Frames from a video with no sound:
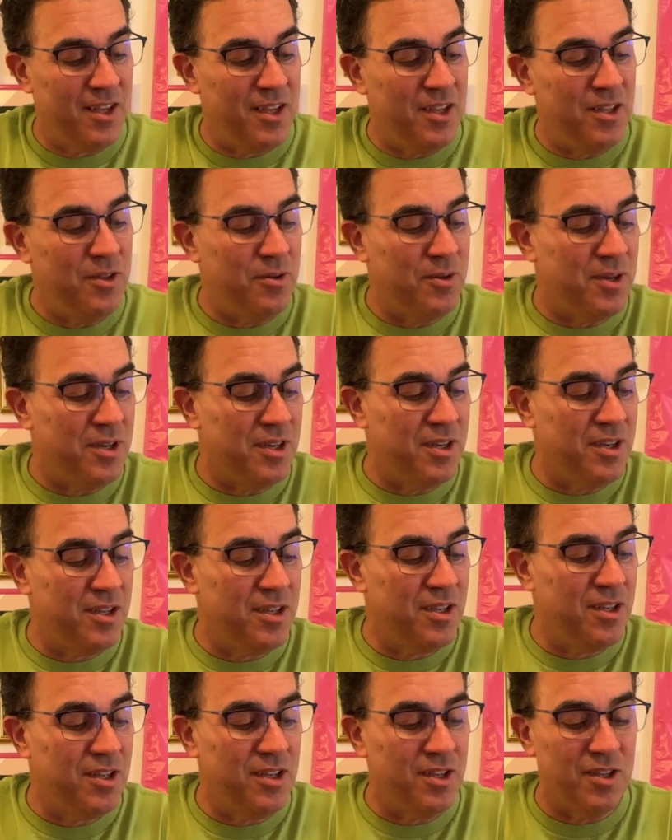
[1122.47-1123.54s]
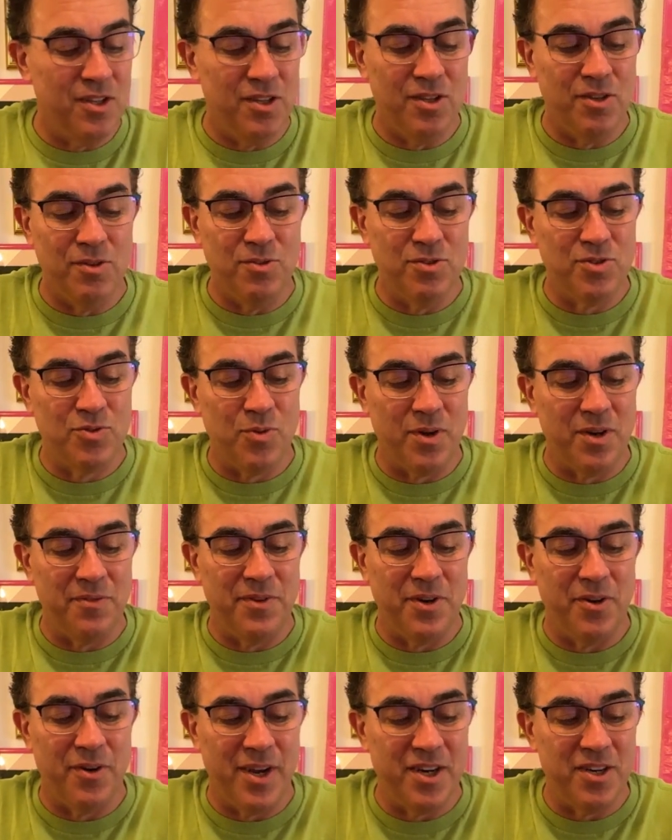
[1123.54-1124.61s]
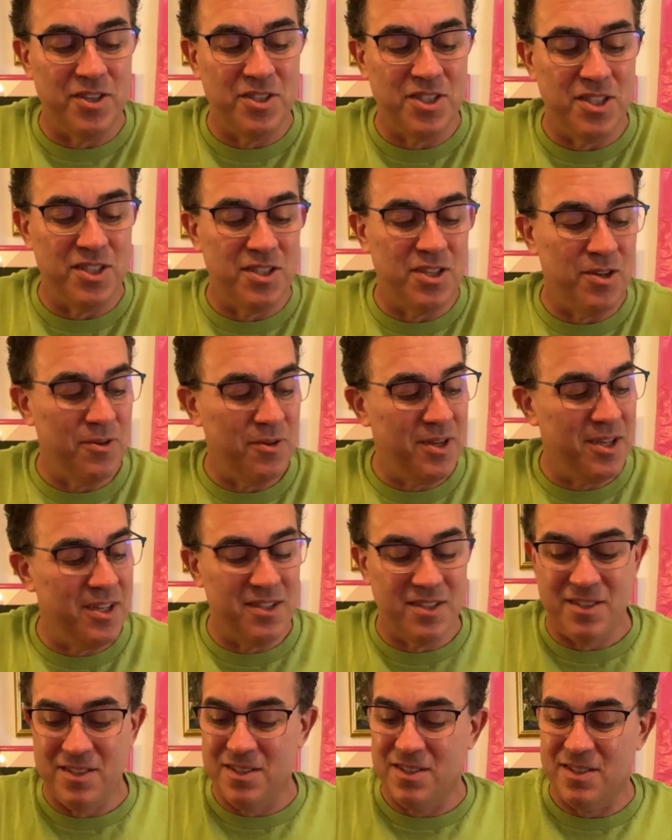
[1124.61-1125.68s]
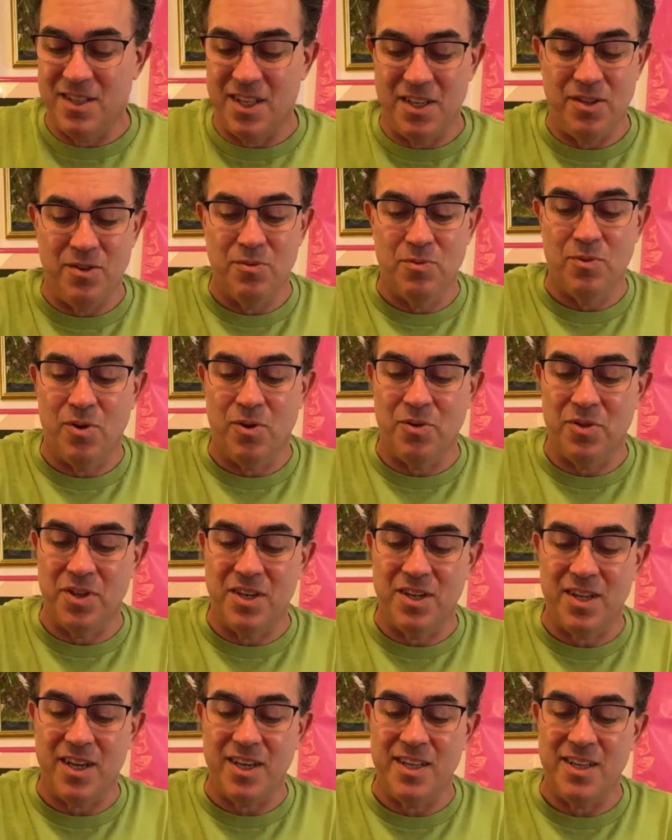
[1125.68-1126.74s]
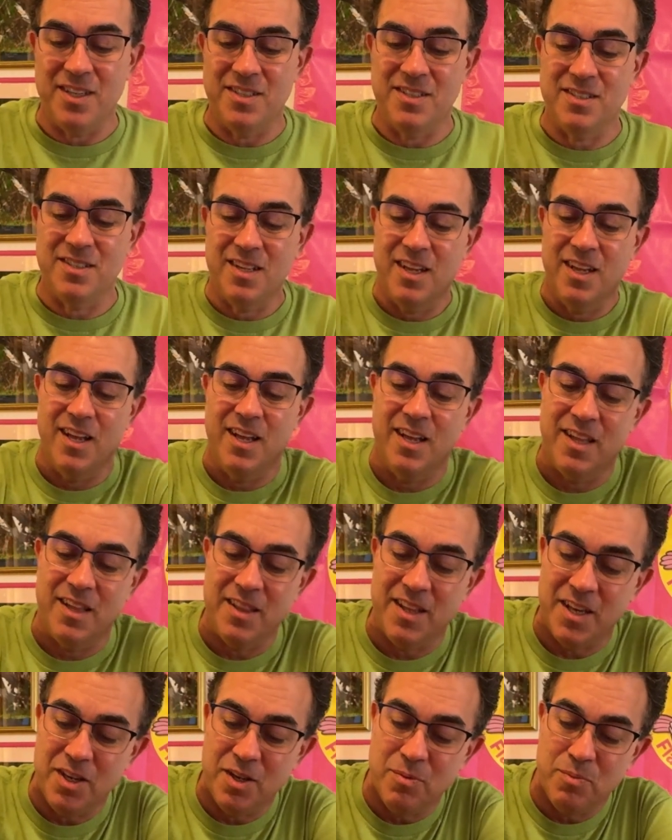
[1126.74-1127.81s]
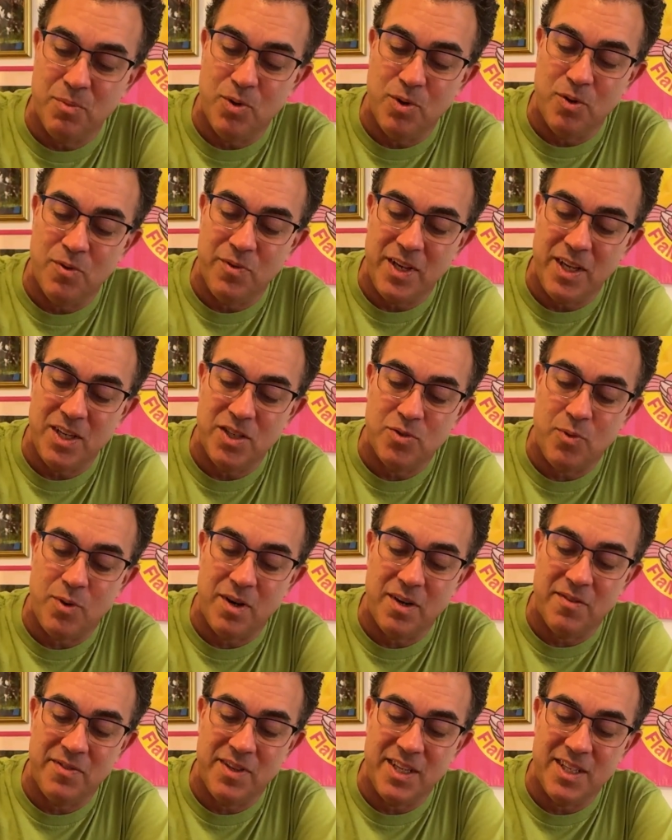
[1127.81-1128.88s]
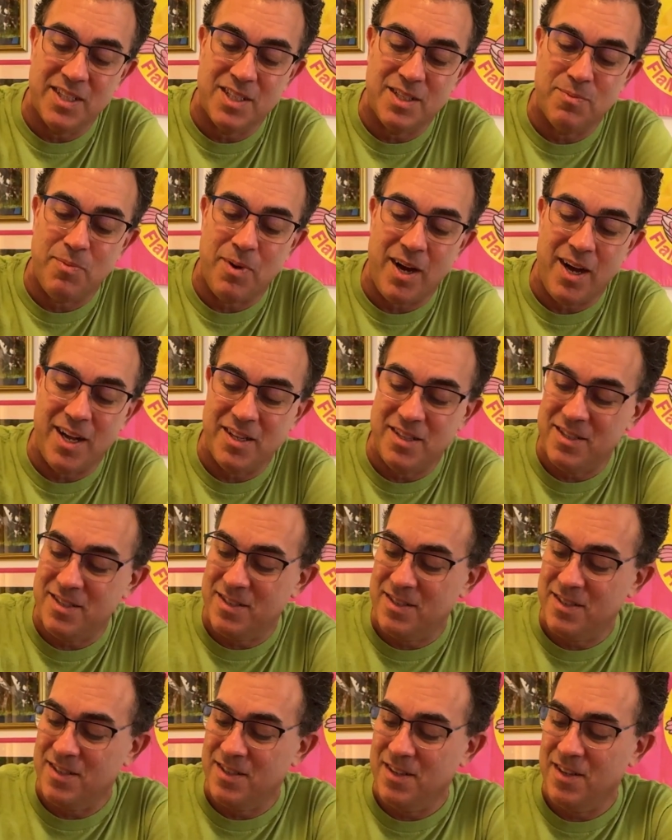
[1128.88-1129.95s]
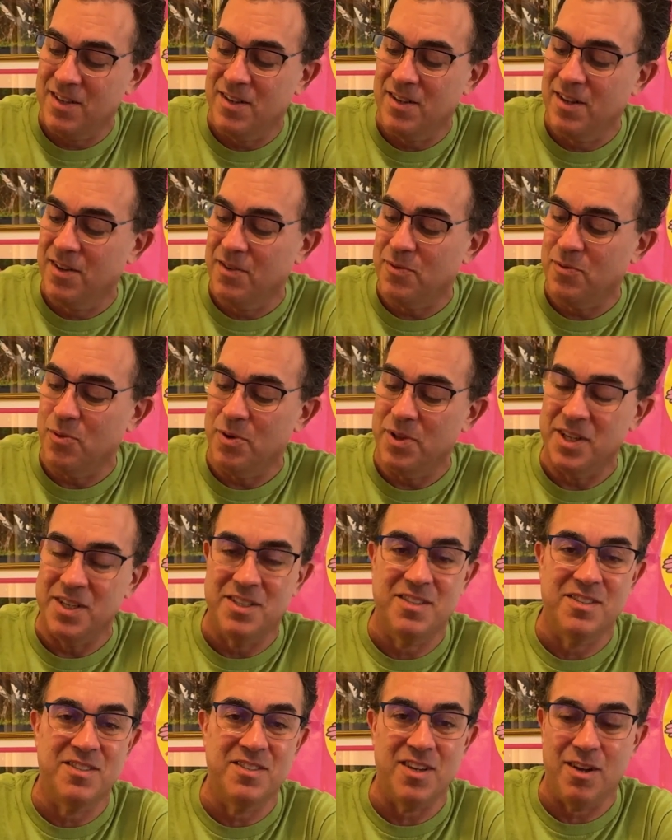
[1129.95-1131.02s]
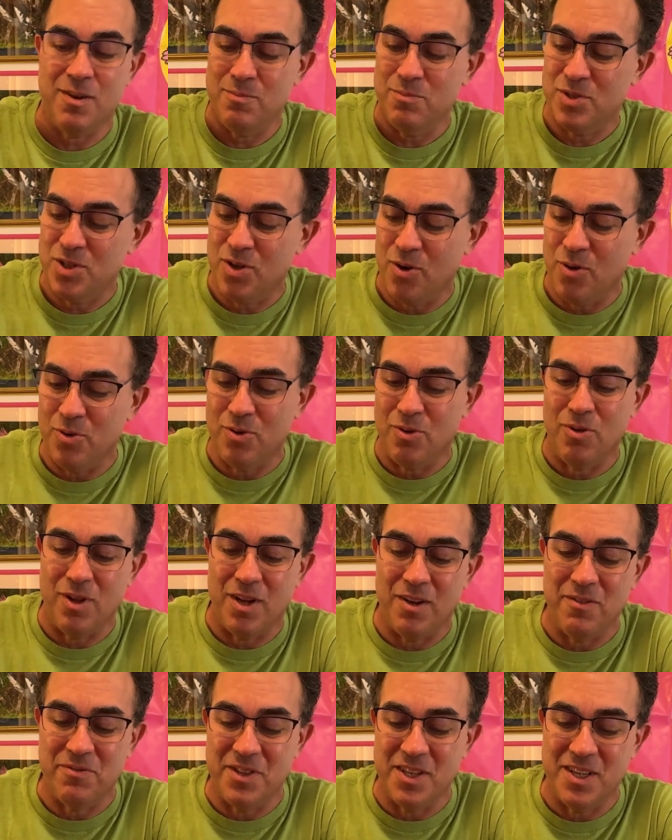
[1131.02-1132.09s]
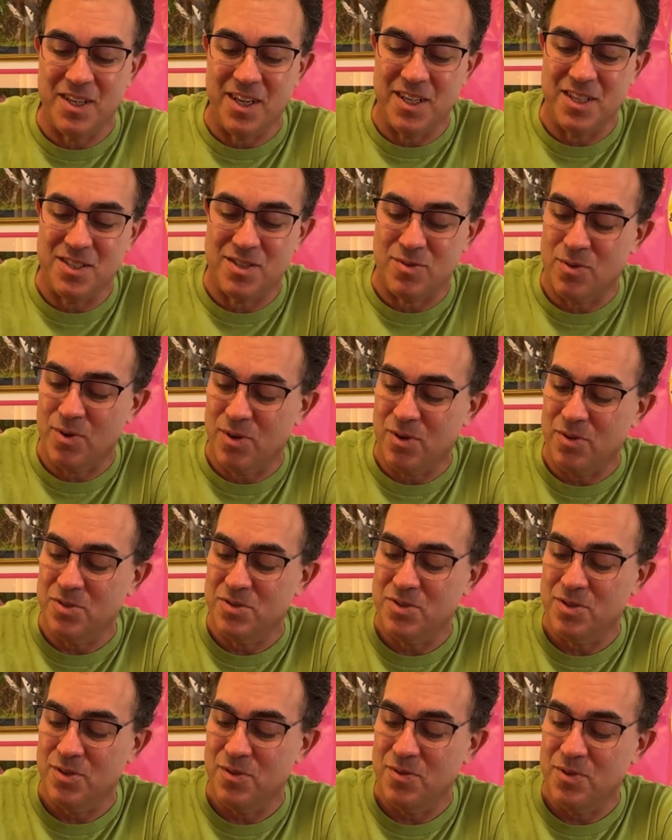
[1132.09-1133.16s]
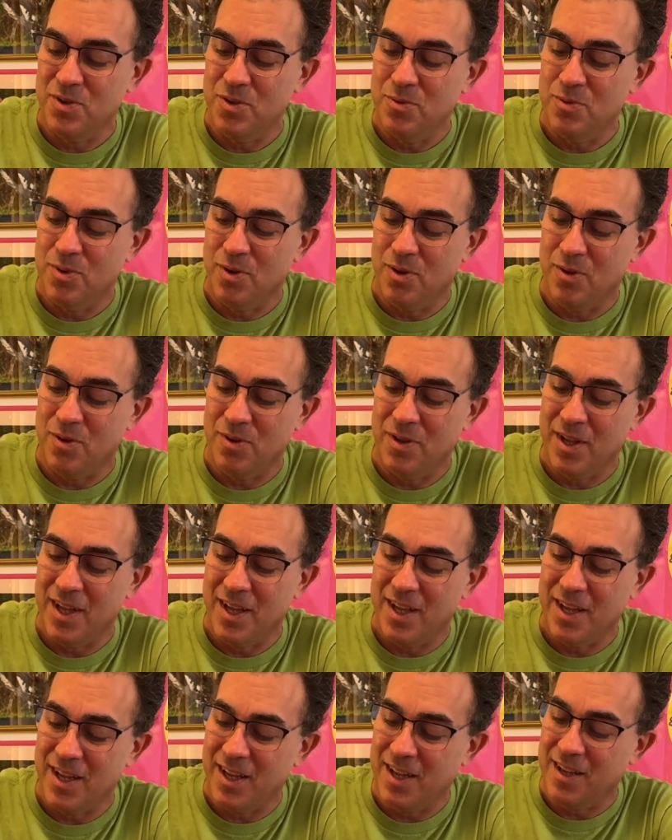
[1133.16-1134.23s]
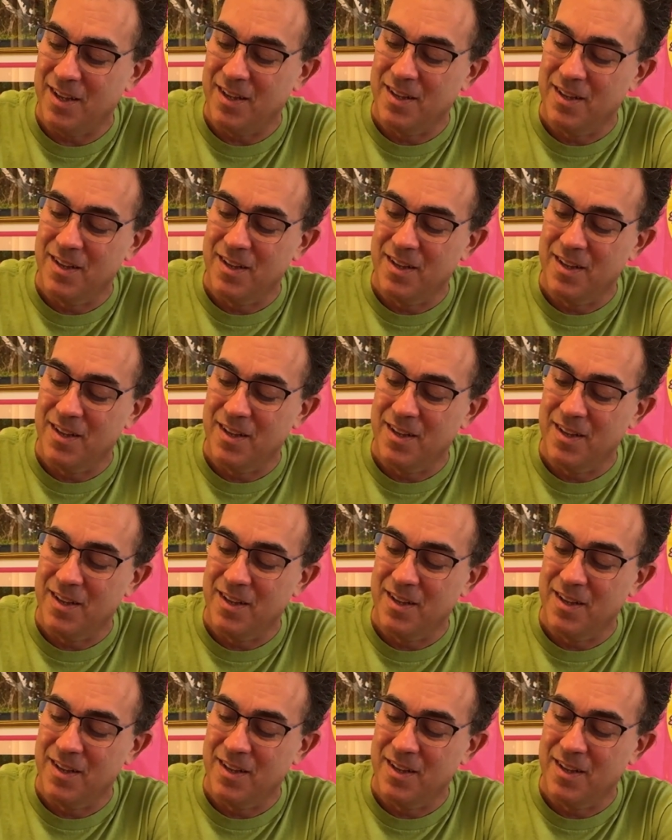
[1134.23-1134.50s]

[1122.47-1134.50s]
You can use one of your energy tokens, then you roll the dice, then you move each one of these spots for the sum total of the dice rolled. So if you roll a